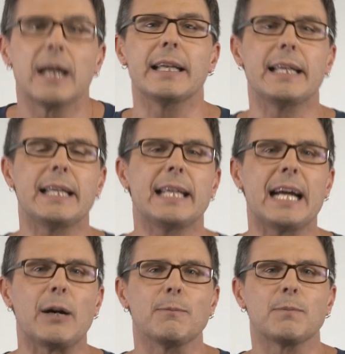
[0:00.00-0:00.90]

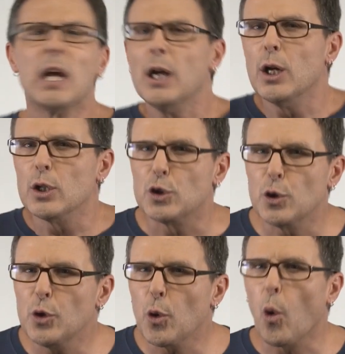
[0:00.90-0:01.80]
Now, do
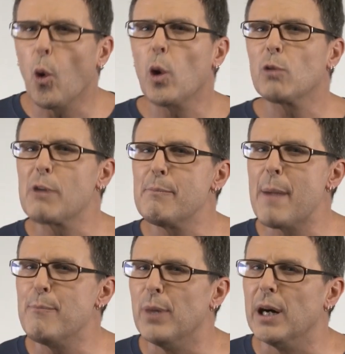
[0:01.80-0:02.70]
you all
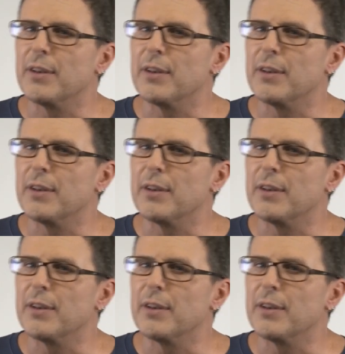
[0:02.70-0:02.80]
remember